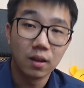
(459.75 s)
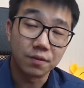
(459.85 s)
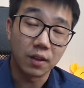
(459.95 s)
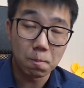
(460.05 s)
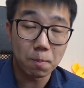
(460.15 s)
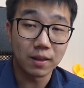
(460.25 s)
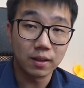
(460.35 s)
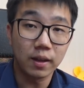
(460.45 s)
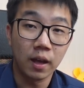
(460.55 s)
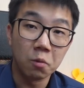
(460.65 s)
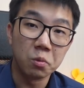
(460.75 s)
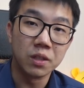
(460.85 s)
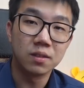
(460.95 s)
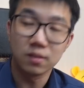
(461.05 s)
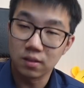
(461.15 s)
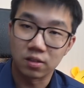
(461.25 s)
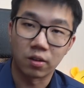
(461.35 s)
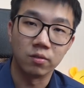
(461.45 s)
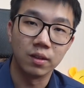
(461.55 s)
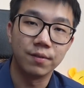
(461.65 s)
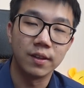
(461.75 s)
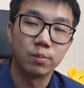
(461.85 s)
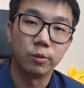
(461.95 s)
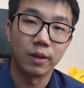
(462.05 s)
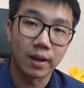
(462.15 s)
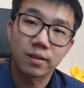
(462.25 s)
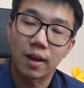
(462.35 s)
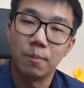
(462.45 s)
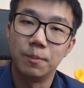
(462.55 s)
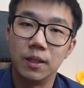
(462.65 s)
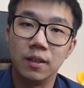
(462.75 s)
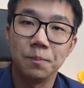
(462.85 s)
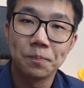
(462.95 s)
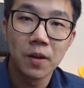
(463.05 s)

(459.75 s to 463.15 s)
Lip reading: of the impending headwinds surrounding Facebook as a company.